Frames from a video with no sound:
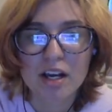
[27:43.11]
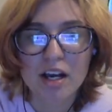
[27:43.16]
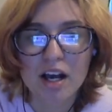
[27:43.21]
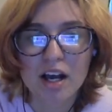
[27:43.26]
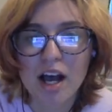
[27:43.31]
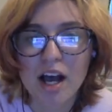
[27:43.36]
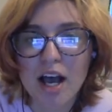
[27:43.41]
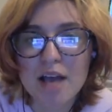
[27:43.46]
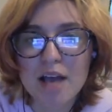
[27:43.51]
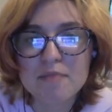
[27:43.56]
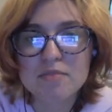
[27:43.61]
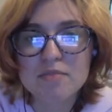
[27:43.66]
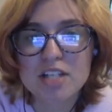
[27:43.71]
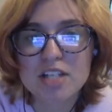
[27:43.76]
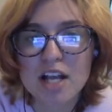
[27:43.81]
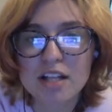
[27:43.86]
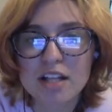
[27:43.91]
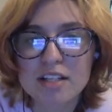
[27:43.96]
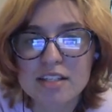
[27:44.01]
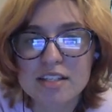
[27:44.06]
I'm
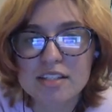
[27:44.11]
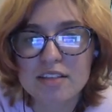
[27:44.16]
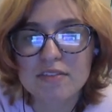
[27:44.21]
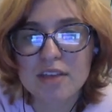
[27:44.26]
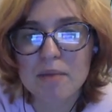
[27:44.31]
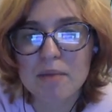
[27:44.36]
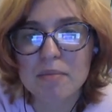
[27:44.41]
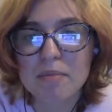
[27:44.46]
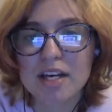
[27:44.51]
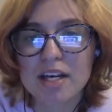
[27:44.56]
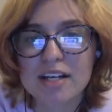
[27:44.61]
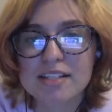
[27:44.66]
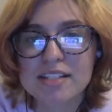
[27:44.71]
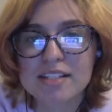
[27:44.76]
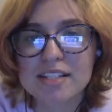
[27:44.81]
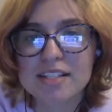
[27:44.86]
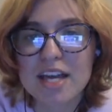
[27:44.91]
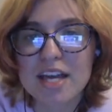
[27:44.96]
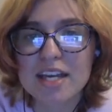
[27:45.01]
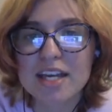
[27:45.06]
jealous of them because
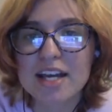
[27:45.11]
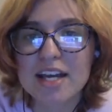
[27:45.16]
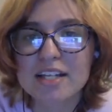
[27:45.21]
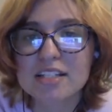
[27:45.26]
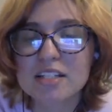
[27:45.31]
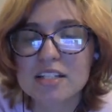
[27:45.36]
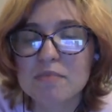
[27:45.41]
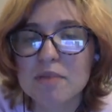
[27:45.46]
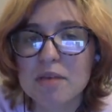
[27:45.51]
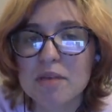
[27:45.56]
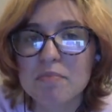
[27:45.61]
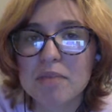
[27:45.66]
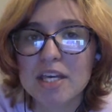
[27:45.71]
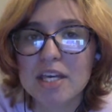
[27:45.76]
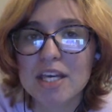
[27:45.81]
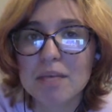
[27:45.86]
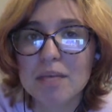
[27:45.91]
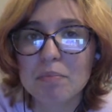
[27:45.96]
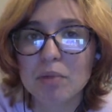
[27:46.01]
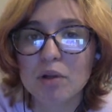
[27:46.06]
they get to be
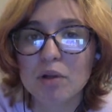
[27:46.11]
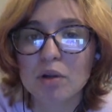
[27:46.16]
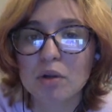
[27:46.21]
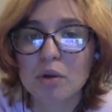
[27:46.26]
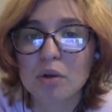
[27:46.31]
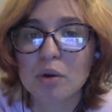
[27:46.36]
people